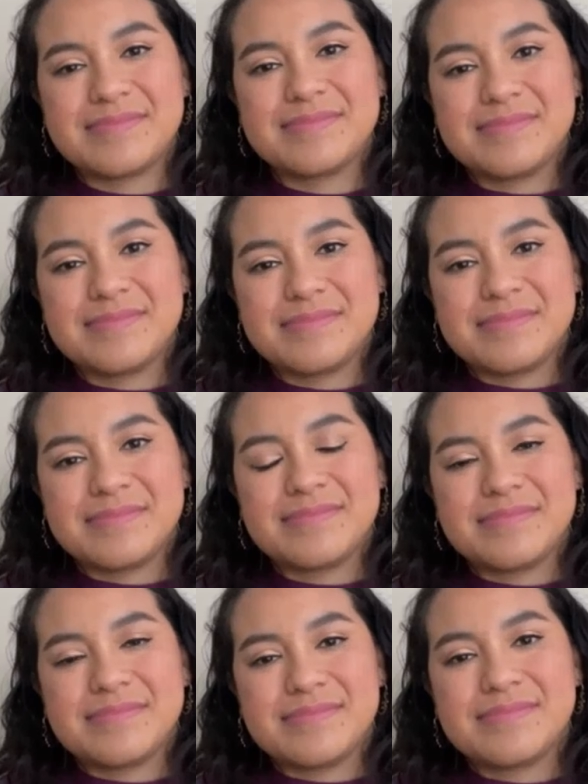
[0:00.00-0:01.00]

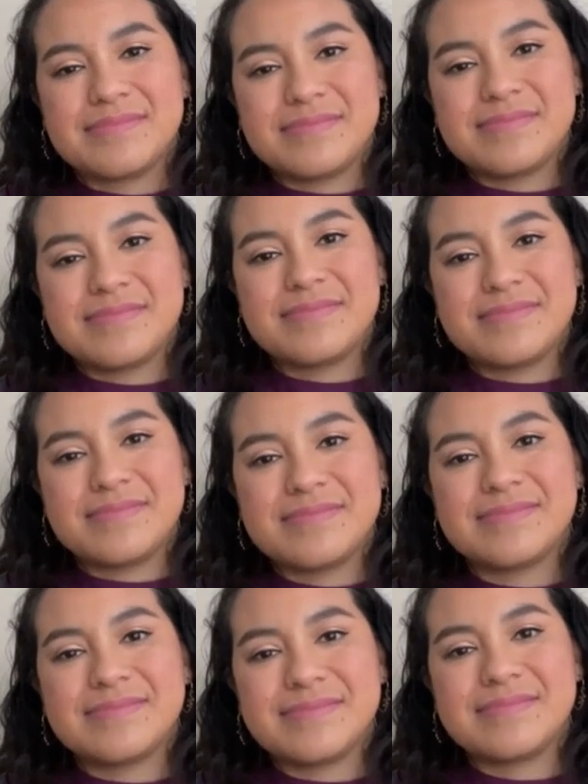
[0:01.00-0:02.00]

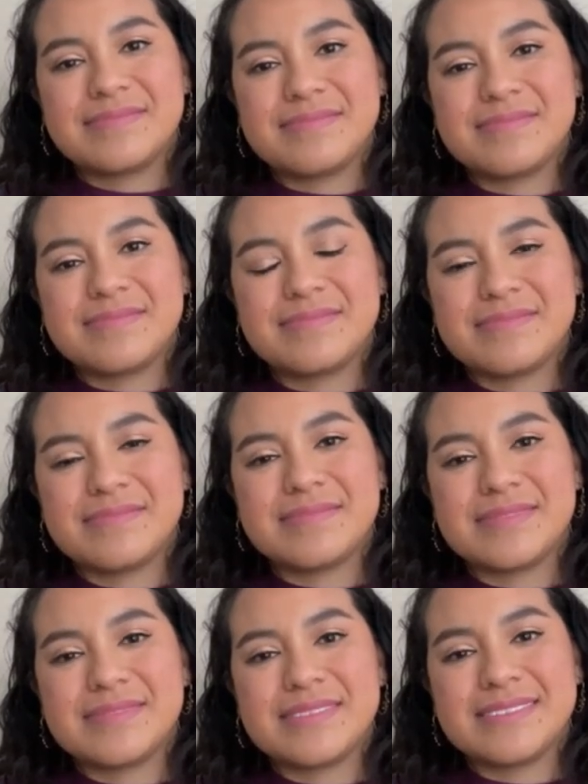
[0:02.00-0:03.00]

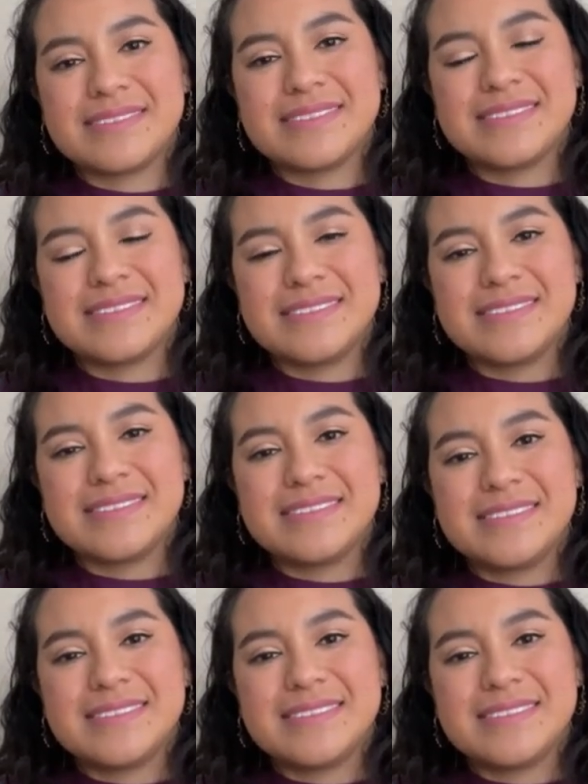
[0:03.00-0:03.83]
The person shown says nothing.